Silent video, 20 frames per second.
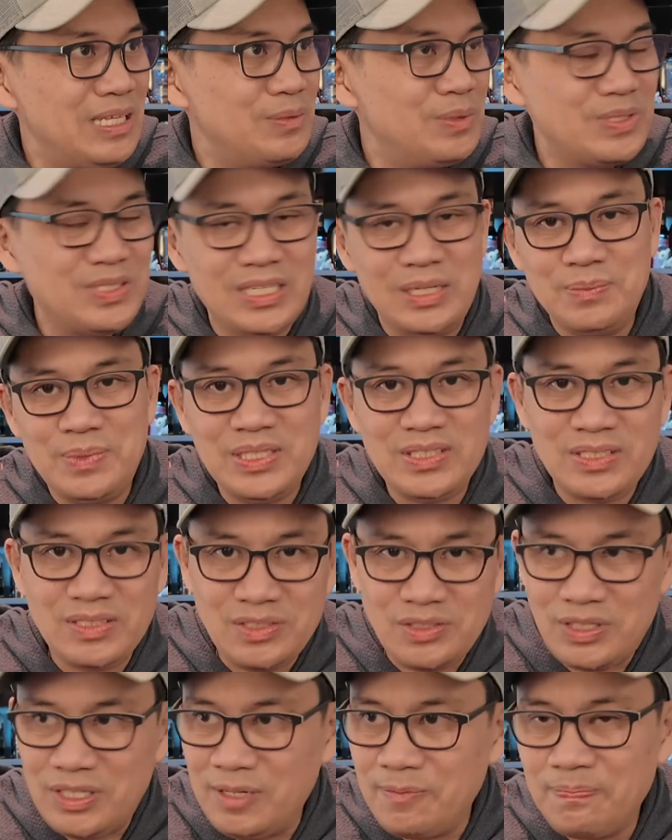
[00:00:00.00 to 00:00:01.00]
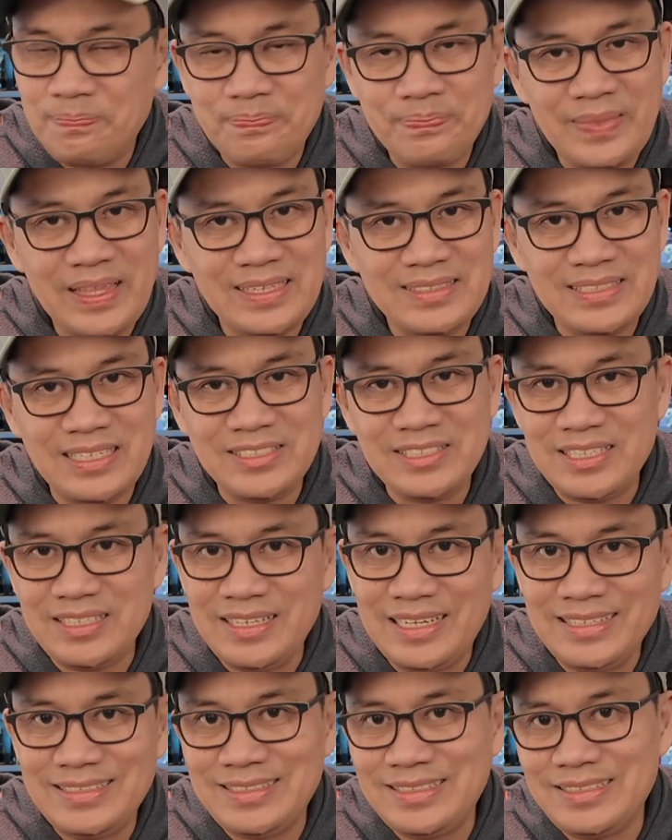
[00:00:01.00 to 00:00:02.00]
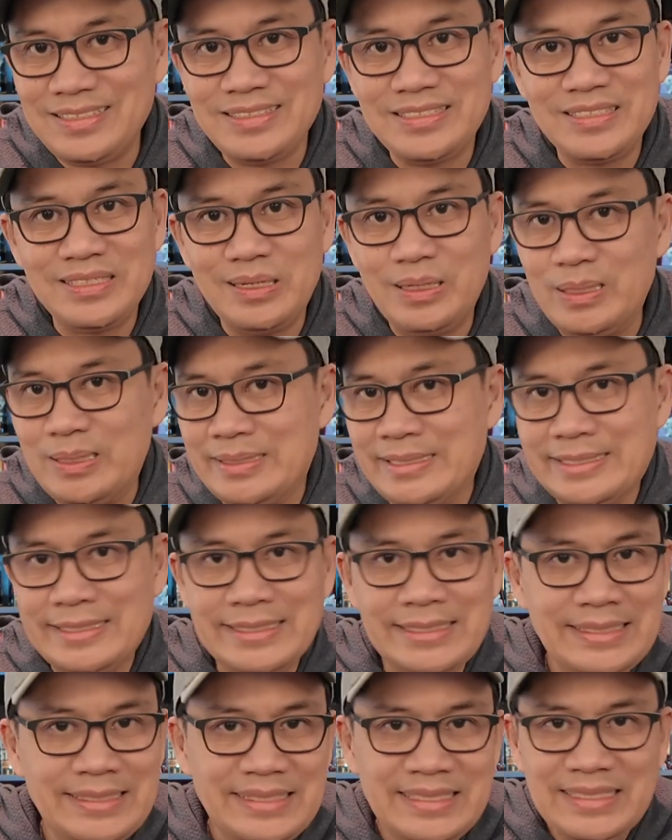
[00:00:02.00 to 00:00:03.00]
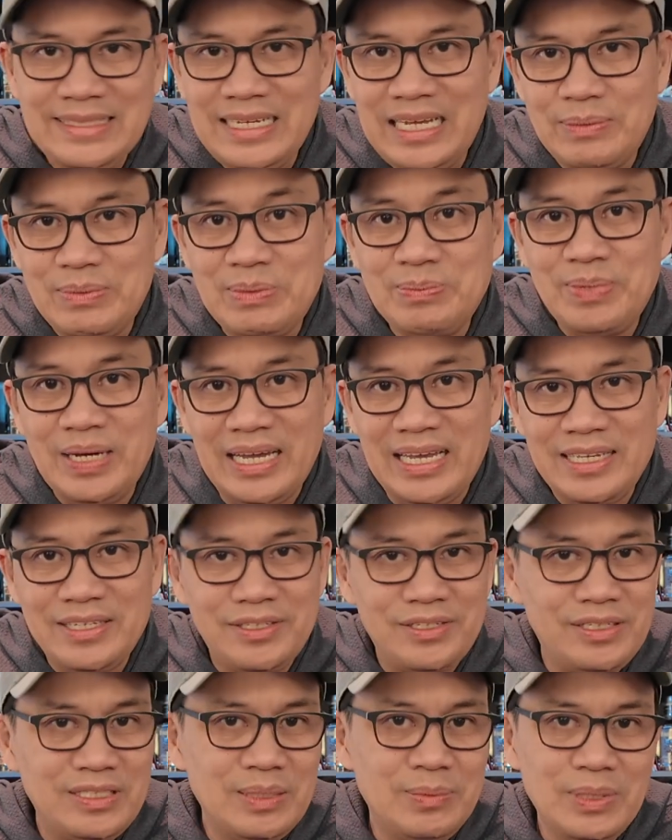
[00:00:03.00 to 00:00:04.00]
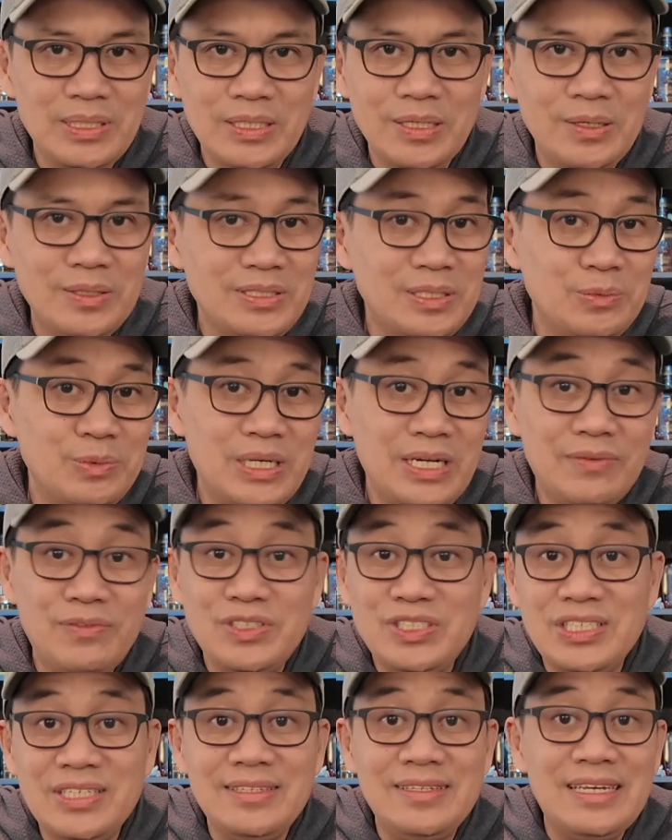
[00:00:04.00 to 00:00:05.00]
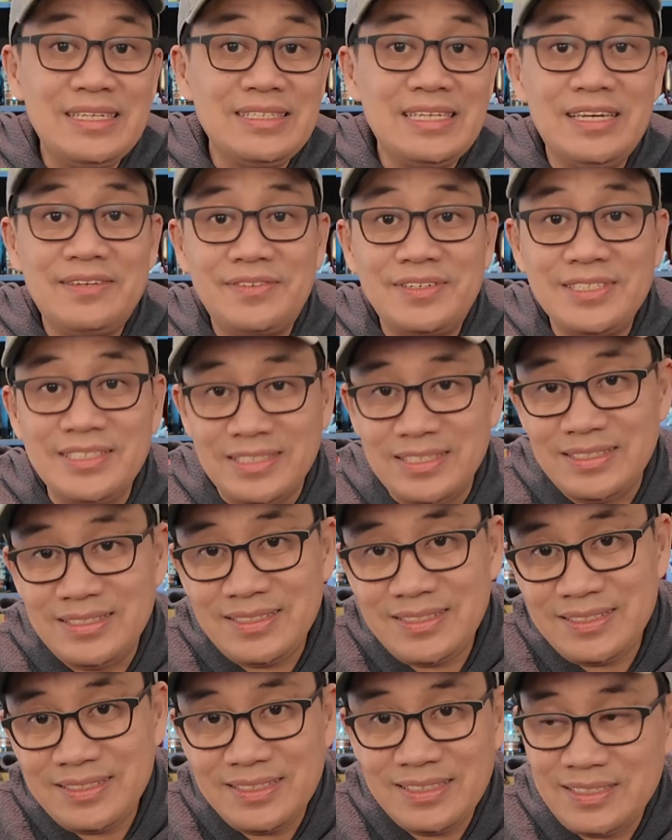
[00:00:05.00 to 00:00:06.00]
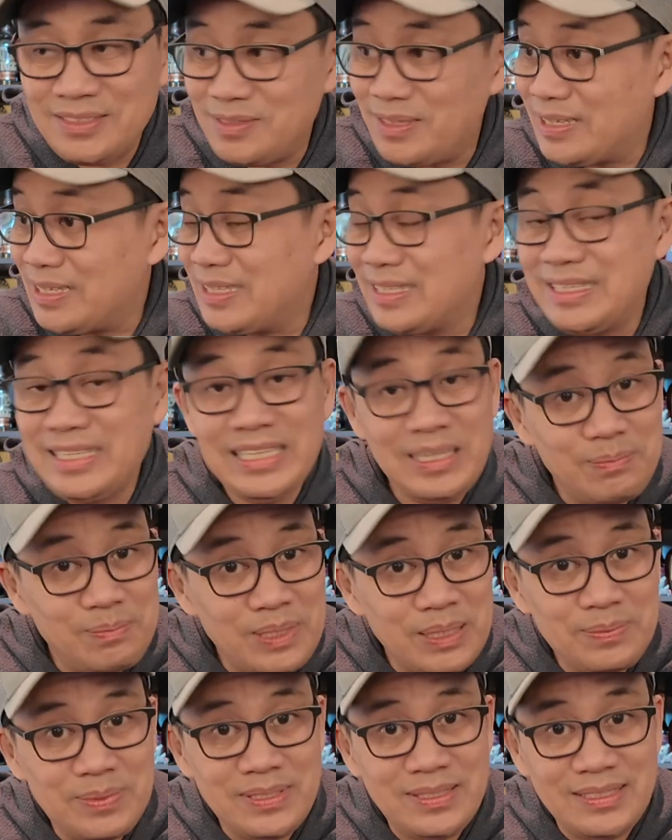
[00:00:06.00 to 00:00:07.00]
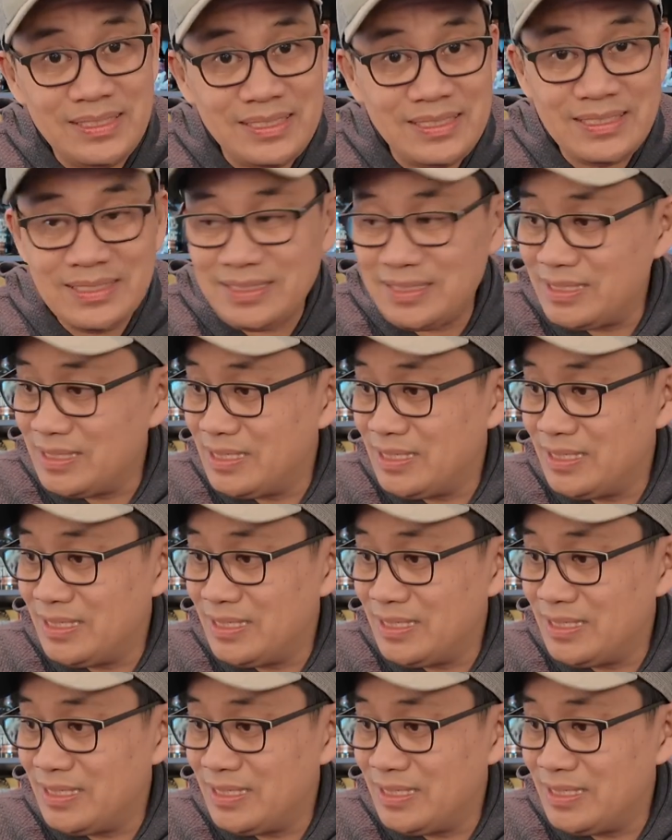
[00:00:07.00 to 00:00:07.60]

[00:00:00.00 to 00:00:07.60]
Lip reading: I was on a business trip, said she liked it, and so I've been buying her double oaked and whatever she liked ever since, so I can keep up this